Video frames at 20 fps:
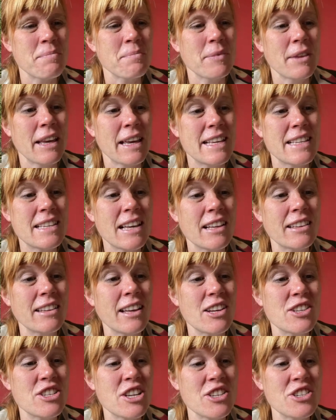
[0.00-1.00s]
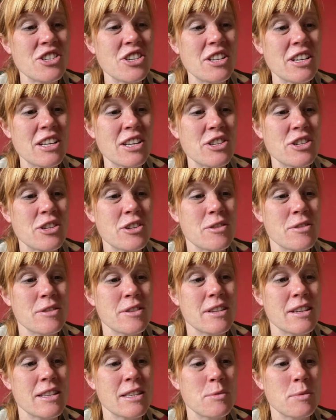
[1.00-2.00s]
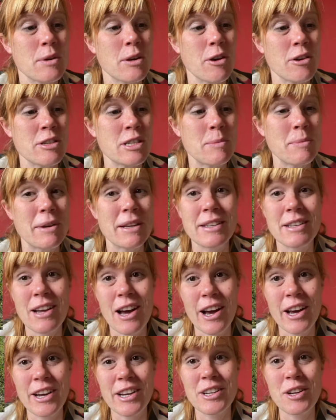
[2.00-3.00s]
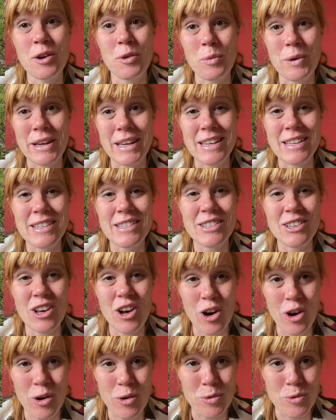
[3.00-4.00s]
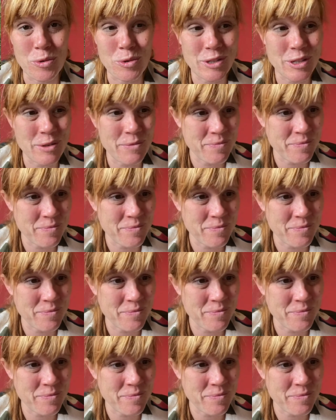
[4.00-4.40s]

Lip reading: he's had digestion issues since we got him at 9 weeks old.